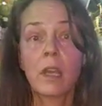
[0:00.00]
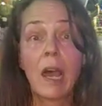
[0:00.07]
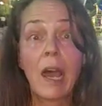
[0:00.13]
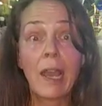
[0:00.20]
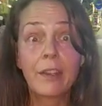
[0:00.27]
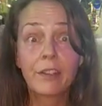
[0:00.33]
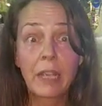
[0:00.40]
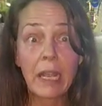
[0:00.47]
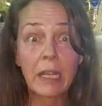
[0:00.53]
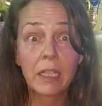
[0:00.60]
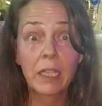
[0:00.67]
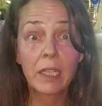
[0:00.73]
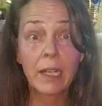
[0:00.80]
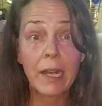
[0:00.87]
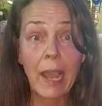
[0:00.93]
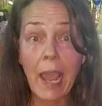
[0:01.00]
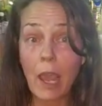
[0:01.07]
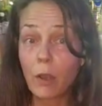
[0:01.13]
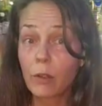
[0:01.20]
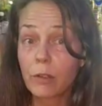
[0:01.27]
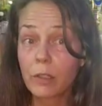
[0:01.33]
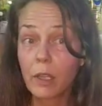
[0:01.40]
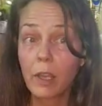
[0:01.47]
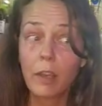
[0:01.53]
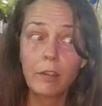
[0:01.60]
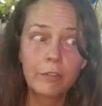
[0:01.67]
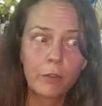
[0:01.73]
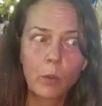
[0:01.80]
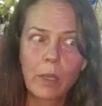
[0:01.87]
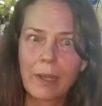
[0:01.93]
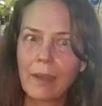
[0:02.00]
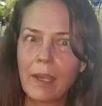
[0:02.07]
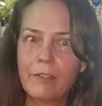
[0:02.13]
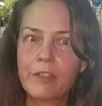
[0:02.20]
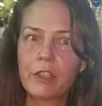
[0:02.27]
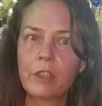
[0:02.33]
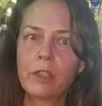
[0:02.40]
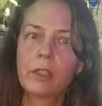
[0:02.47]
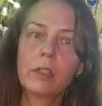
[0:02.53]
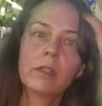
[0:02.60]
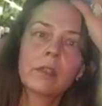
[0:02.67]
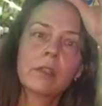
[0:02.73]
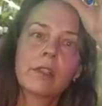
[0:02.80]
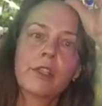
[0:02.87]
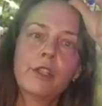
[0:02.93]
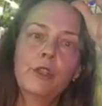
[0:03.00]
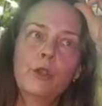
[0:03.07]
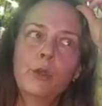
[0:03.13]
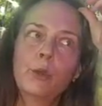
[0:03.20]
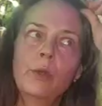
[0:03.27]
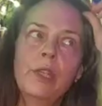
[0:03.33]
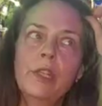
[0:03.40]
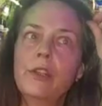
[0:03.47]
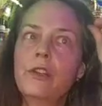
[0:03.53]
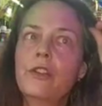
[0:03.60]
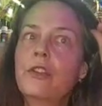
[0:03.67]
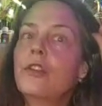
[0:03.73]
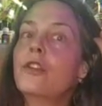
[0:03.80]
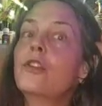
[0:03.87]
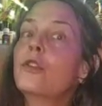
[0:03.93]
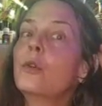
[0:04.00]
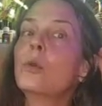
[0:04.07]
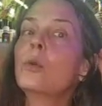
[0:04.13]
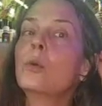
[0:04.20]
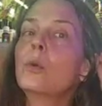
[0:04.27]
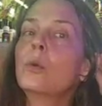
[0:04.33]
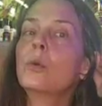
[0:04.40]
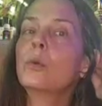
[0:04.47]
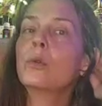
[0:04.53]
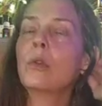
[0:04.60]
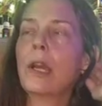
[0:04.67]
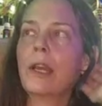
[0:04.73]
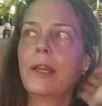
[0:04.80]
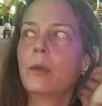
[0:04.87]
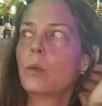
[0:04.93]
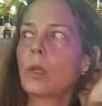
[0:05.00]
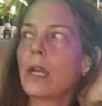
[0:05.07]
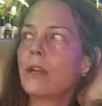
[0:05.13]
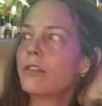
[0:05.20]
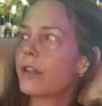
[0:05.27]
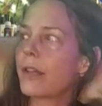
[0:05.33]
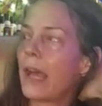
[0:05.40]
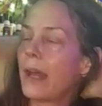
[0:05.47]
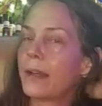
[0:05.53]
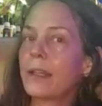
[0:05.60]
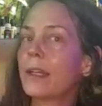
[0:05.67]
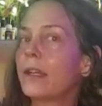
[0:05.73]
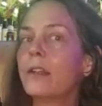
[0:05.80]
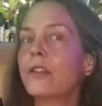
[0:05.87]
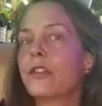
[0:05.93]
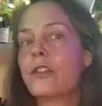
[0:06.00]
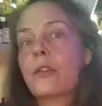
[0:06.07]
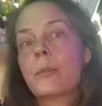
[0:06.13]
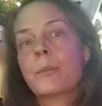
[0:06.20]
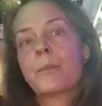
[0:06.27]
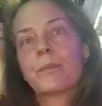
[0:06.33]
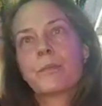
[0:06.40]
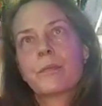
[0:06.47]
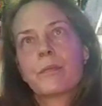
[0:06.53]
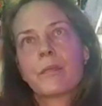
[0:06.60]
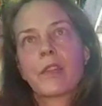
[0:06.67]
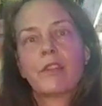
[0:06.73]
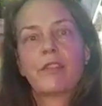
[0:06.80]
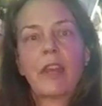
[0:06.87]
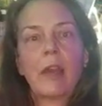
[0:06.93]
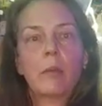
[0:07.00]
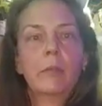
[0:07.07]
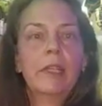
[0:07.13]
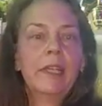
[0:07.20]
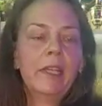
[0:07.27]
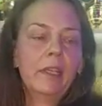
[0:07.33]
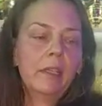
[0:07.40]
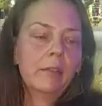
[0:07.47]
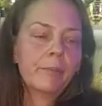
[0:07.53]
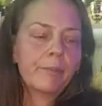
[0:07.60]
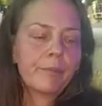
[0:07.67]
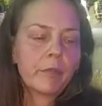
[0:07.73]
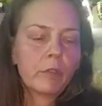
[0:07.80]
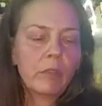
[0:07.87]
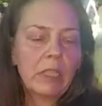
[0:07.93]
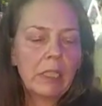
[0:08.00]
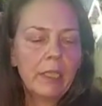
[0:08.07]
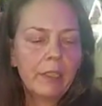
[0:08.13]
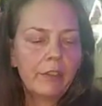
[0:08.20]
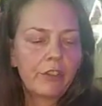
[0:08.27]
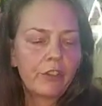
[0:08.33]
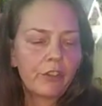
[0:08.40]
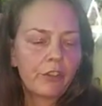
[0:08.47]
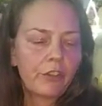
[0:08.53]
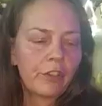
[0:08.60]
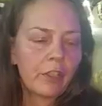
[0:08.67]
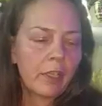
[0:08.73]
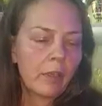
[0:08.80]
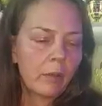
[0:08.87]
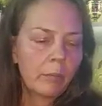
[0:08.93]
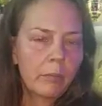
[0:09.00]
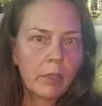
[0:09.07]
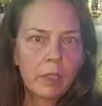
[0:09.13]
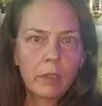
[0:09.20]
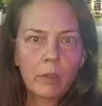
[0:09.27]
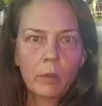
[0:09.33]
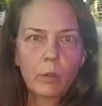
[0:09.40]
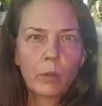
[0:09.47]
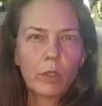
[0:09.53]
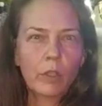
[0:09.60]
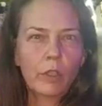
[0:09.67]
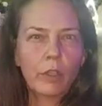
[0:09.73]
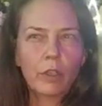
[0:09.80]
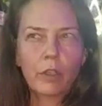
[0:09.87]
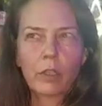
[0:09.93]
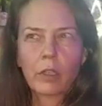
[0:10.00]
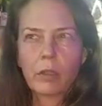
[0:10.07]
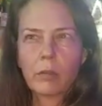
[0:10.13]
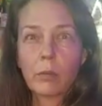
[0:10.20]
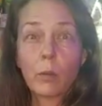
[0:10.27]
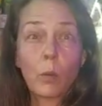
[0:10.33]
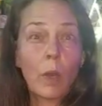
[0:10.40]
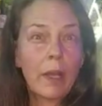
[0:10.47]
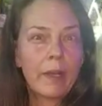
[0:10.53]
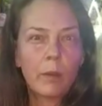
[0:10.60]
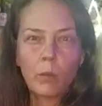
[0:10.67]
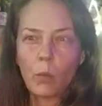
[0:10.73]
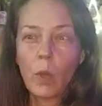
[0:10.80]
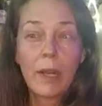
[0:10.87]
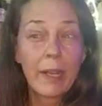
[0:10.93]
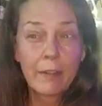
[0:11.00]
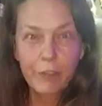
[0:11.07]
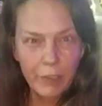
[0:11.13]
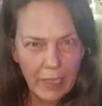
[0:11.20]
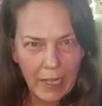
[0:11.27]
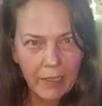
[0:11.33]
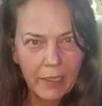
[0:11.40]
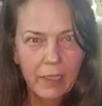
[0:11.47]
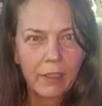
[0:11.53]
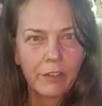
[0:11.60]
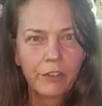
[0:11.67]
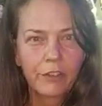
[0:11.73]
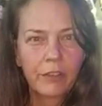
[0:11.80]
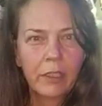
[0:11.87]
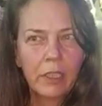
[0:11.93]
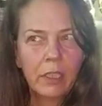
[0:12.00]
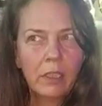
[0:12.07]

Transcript: hightailing it out of wherever you need to do, right? Wherever that is. Family, relationship, work, whatever that is.